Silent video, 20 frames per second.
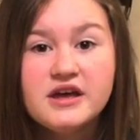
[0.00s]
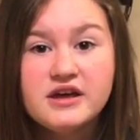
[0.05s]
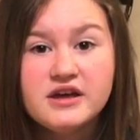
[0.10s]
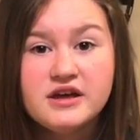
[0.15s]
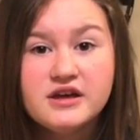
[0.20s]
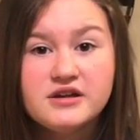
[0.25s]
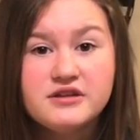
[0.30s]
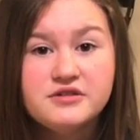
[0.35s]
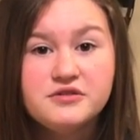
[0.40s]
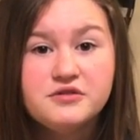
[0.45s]

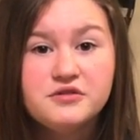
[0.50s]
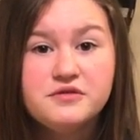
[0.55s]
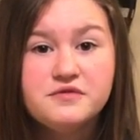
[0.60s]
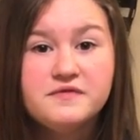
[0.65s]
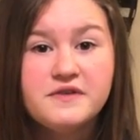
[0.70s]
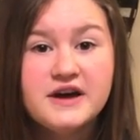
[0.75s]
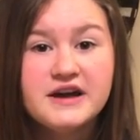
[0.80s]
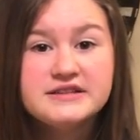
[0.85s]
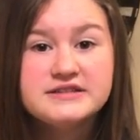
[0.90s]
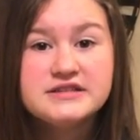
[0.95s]
And who
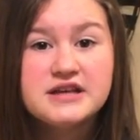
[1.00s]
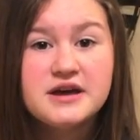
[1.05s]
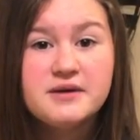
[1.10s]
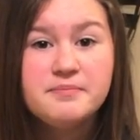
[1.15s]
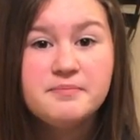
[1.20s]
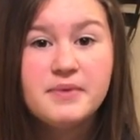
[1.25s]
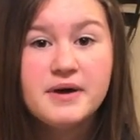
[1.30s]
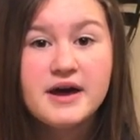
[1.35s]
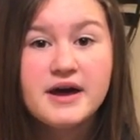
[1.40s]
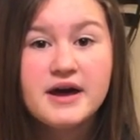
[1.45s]
fights
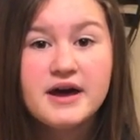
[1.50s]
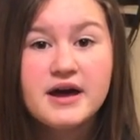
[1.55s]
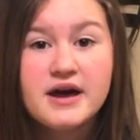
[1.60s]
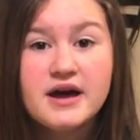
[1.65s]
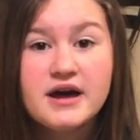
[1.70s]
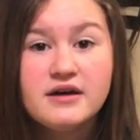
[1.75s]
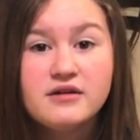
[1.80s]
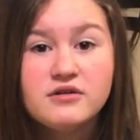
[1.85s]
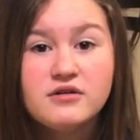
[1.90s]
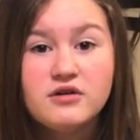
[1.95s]
that
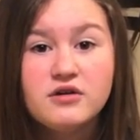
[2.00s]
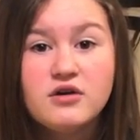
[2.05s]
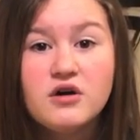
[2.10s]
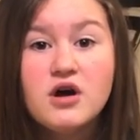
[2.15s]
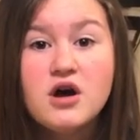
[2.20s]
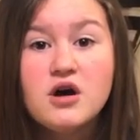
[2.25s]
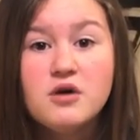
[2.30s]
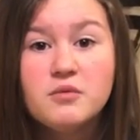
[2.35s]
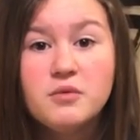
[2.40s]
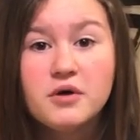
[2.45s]
battle?
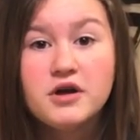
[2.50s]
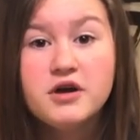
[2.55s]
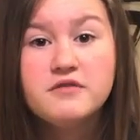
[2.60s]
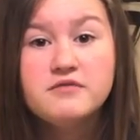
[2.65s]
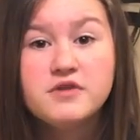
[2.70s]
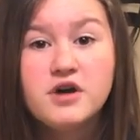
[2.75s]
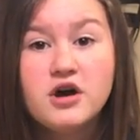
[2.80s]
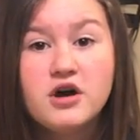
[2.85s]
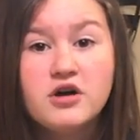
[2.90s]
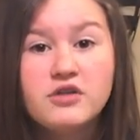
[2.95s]
We've
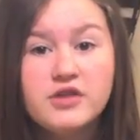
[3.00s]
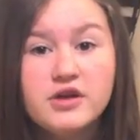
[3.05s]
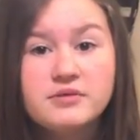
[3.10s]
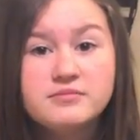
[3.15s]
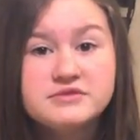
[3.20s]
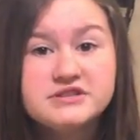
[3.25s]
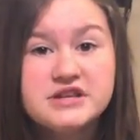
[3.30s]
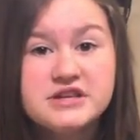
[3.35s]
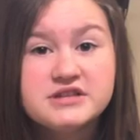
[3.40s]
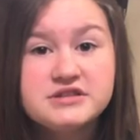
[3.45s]
known them
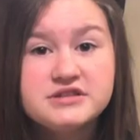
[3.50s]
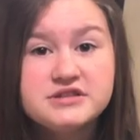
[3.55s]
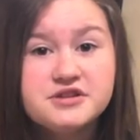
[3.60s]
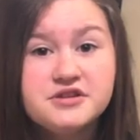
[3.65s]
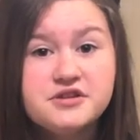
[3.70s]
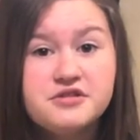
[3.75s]
since